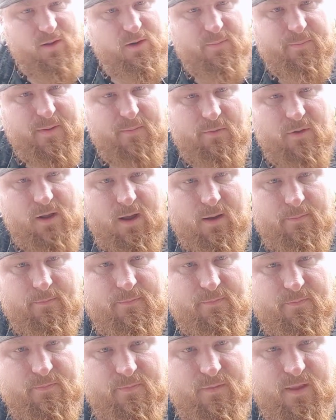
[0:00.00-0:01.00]
of people aren't,
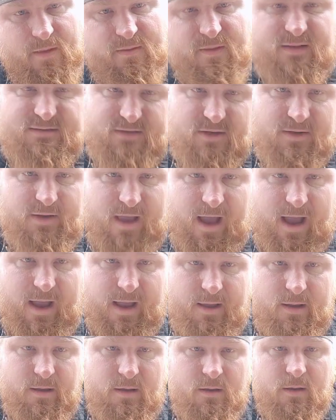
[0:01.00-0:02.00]
and that's
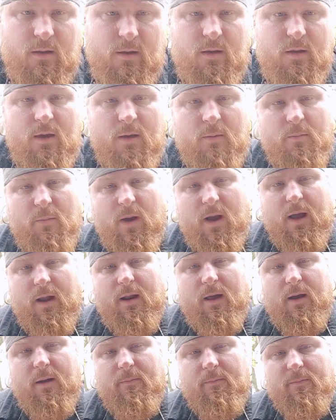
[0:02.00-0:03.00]
okay. But
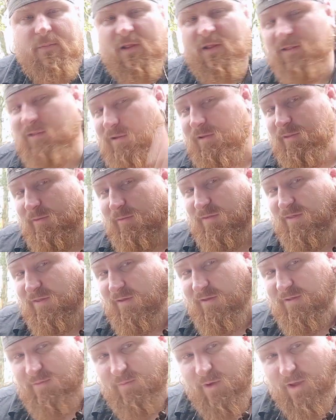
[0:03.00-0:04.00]
look at the
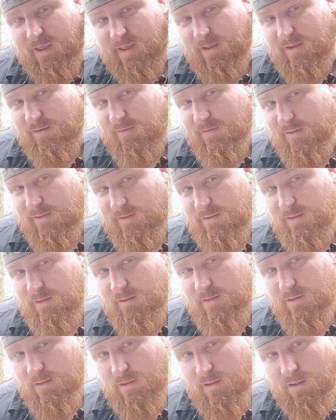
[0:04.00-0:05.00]
size of my earrings.
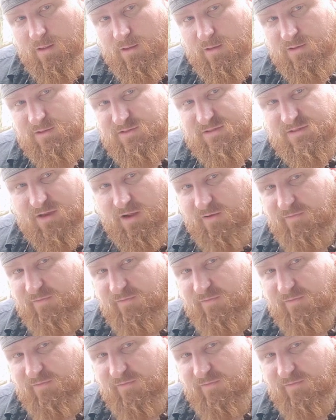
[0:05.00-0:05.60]
Just going